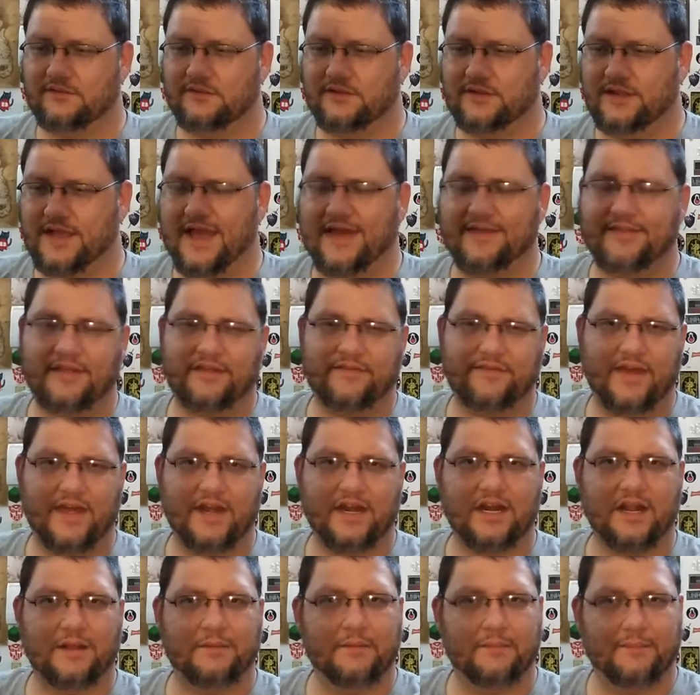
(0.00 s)
Yeah, they've
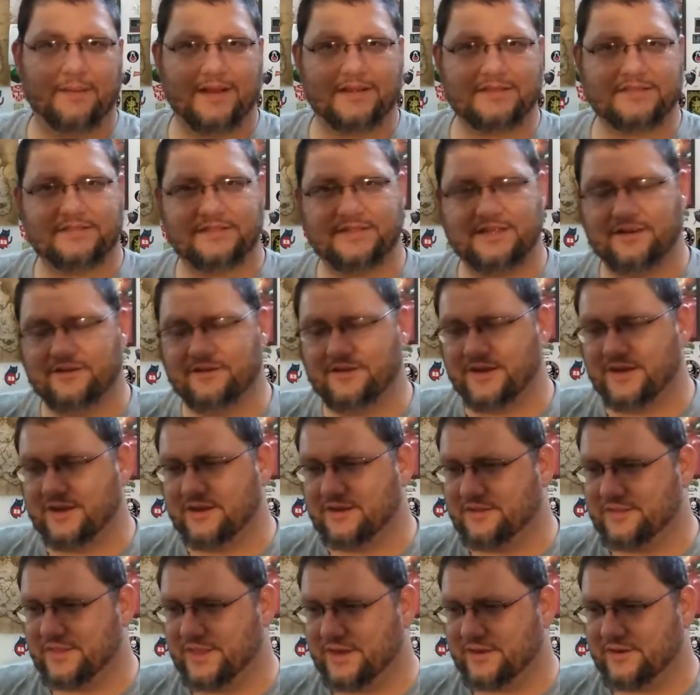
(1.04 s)
had a couple boxes here and
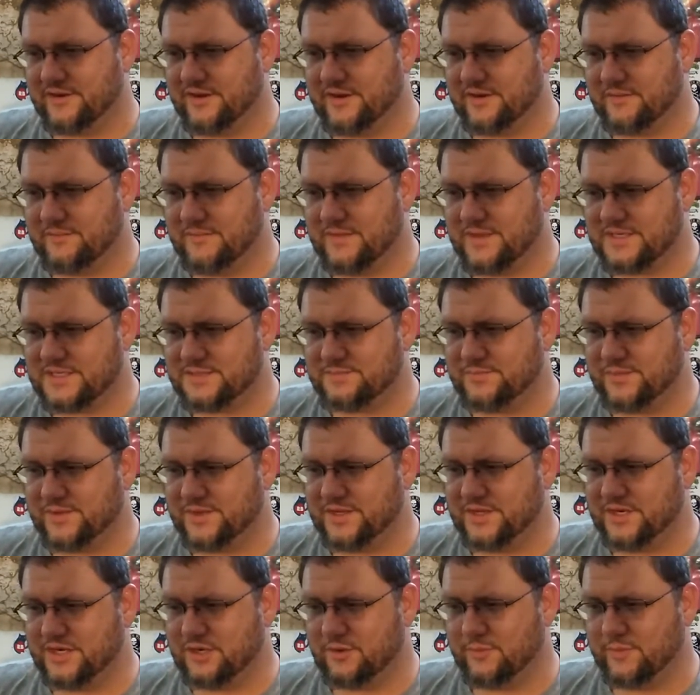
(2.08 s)
there that are hit or miss,
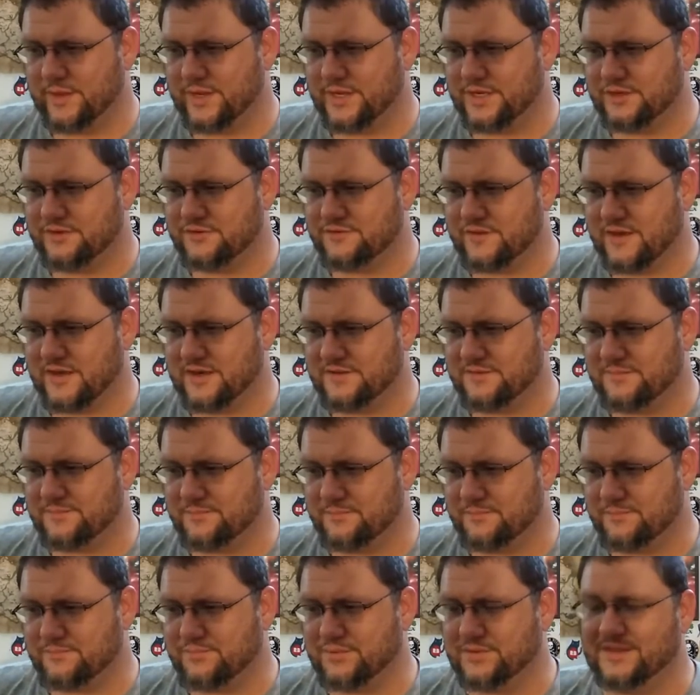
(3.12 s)
but you know what? You try to
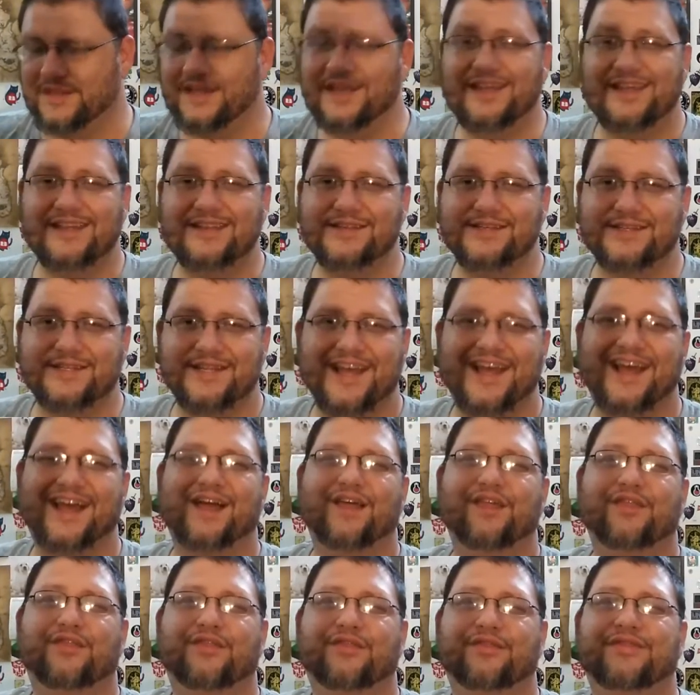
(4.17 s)
please
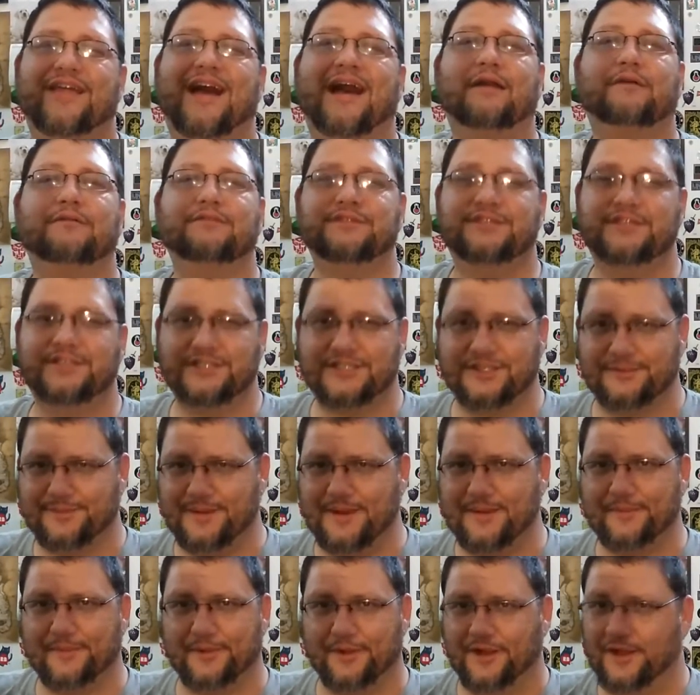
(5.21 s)
thousands of
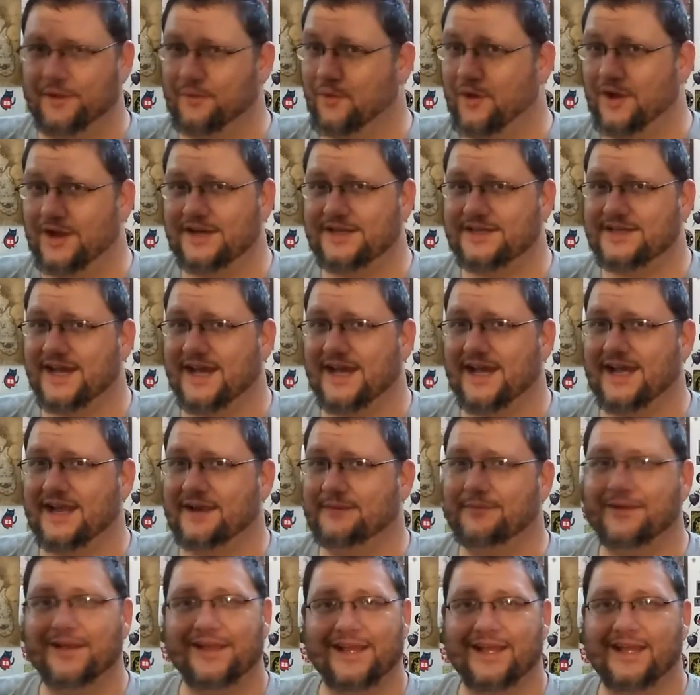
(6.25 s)
people at one
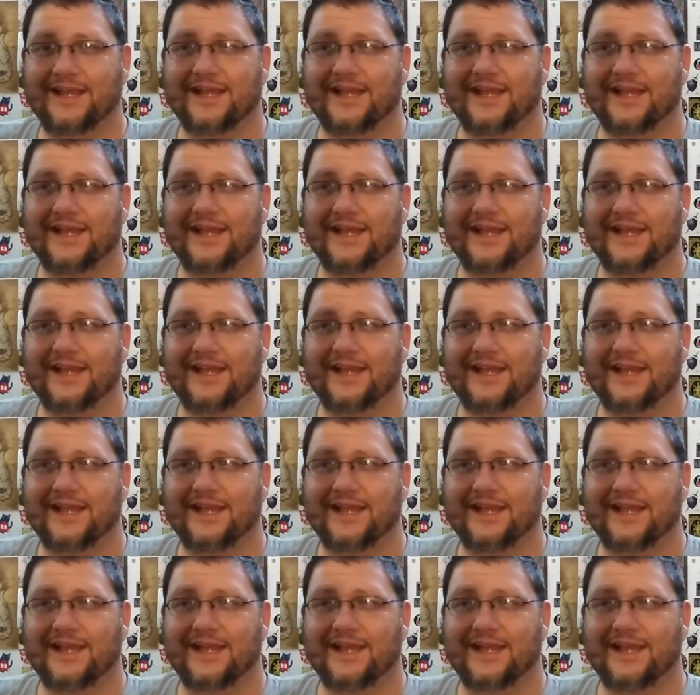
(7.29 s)
time